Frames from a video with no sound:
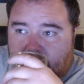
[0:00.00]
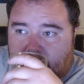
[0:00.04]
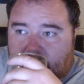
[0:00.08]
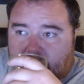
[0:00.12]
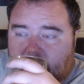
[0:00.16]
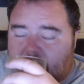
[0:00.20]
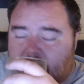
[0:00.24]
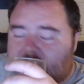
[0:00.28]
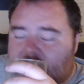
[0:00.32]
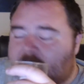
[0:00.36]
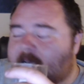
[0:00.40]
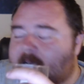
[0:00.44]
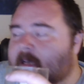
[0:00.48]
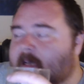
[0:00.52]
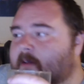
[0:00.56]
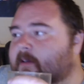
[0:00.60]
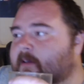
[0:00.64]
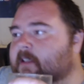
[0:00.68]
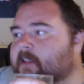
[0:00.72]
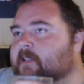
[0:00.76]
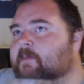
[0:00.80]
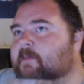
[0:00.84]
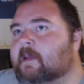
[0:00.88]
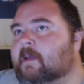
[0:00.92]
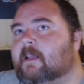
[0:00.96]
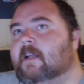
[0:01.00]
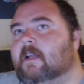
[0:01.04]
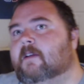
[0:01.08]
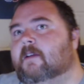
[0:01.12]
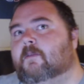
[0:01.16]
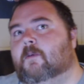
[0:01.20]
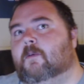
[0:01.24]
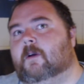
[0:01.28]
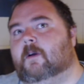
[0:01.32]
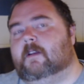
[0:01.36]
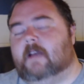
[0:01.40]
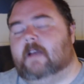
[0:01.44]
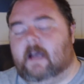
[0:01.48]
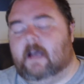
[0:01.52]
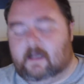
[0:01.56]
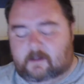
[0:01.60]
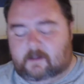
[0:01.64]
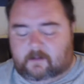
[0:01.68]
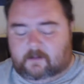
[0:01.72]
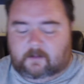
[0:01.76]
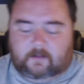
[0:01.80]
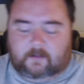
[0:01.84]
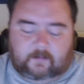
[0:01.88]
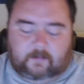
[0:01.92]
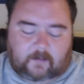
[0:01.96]
Man, I can only smell out of one
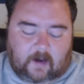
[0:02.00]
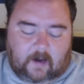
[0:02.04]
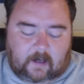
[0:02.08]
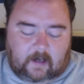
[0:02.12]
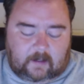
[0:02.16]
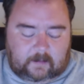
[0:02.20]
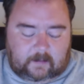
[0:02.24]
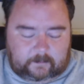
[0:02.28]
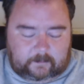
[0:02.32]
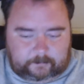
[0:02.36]
nostril. Fuck.